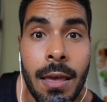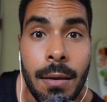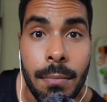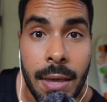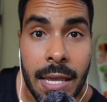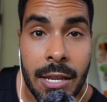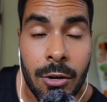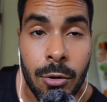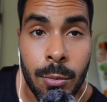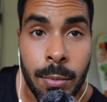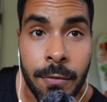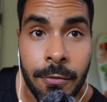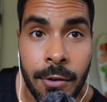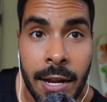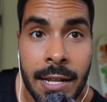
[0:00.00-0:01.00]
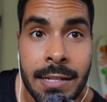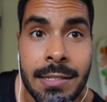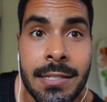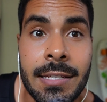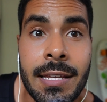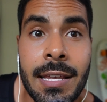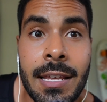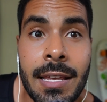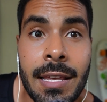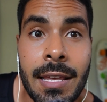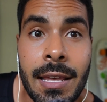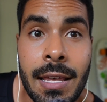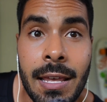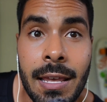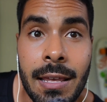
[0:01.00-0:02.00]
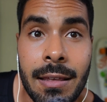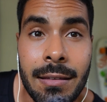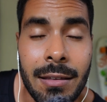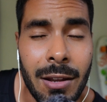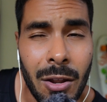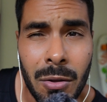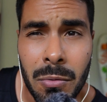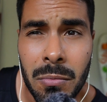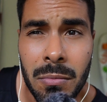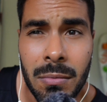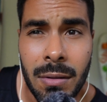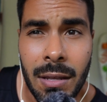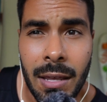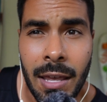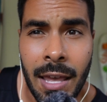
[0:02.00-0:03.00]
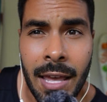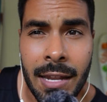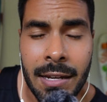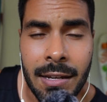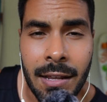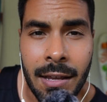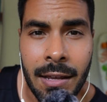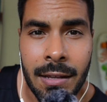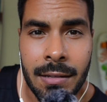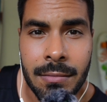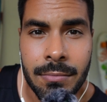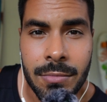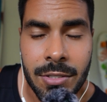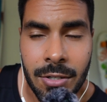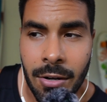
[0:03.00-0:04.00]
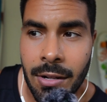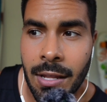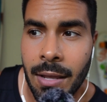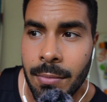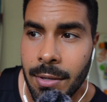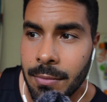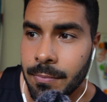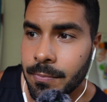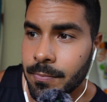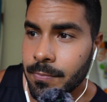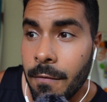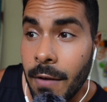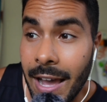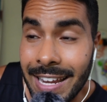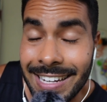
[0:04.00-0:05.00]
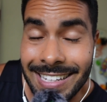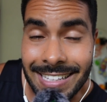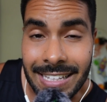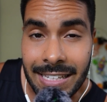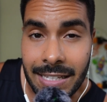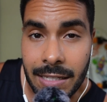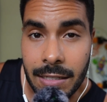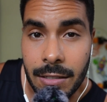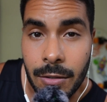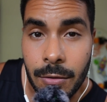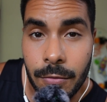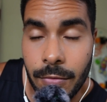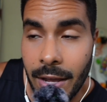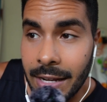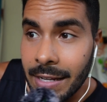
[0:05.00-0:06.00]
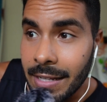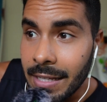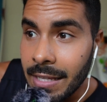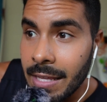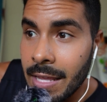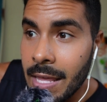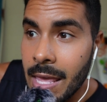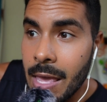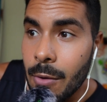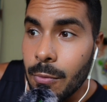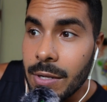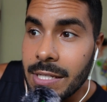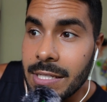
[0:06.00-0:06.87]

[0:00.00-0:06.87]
Make your group of friends, you know, and start climbing. Finally, we